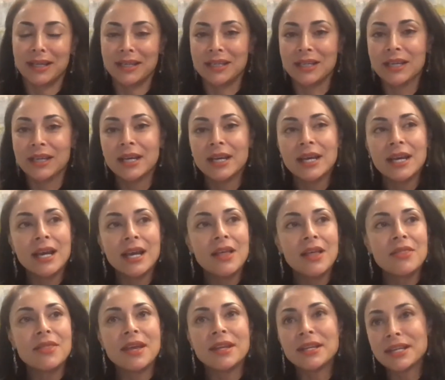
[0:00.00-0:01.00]
And
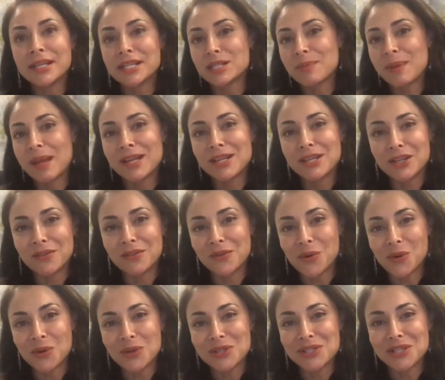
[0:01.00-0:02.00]
then it expanded, of
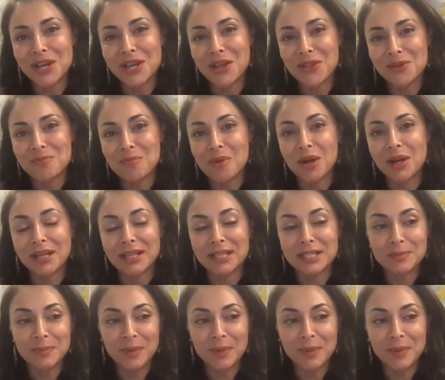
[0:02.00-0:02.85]
course, to other markets.